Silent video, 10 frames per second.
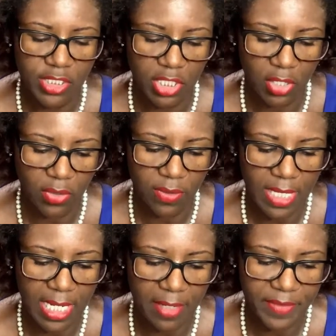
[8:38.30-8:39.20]

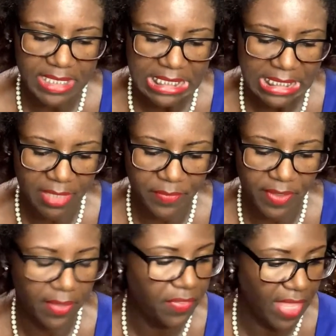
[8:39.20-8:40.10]
So um, this is
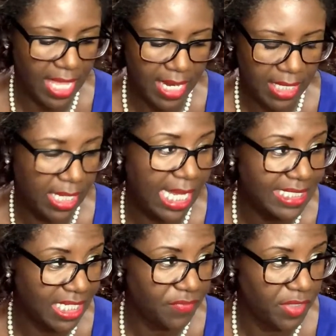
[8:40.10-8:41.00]
something that I
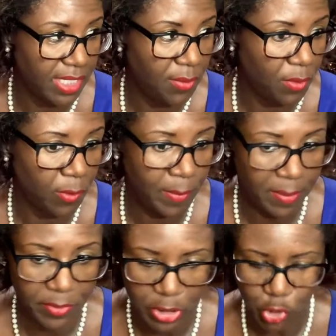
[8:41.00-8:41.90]
definitely will
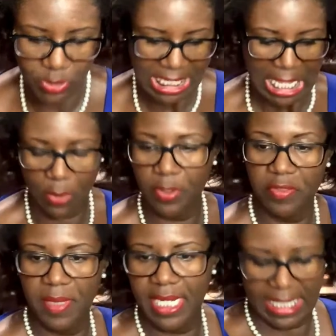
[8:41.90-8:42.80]
remember to take
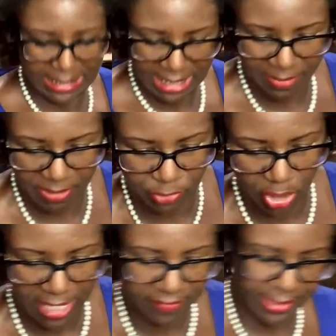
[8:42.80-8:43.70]
with me next time I'm
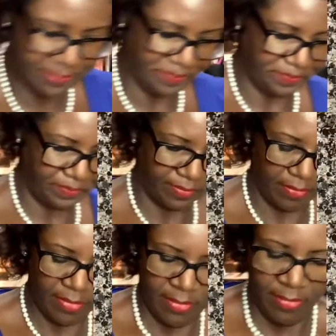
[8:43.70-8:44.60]
traveling.
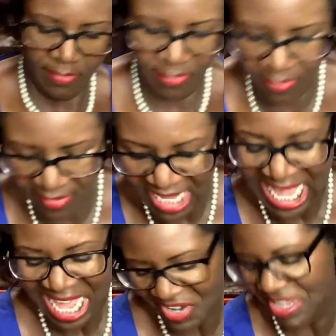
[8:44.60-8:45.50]

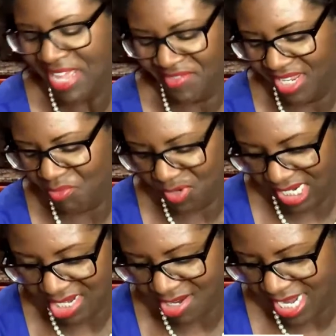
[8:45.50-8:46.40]
I don't have any more
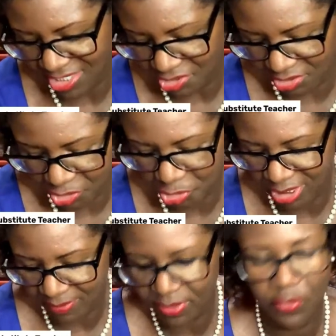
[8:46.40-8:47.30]
international
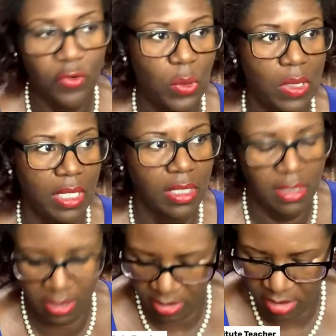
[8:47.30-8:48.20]
trips for
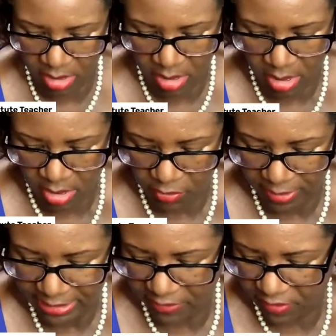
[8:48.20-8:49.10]
the
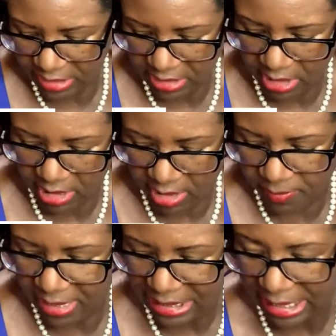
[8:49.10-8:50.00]
rest of this year,
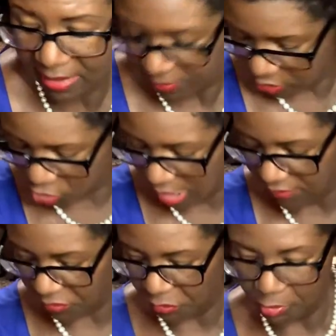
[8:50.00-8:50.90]
but I am in a
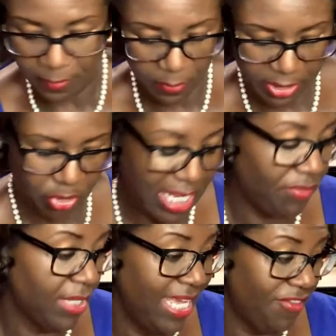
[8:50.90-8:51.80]
travel group and we
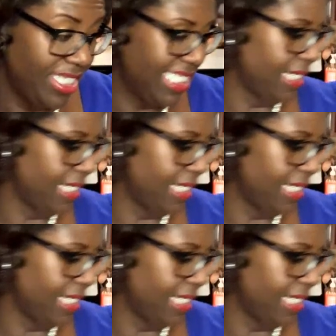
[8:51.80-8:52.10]
travel every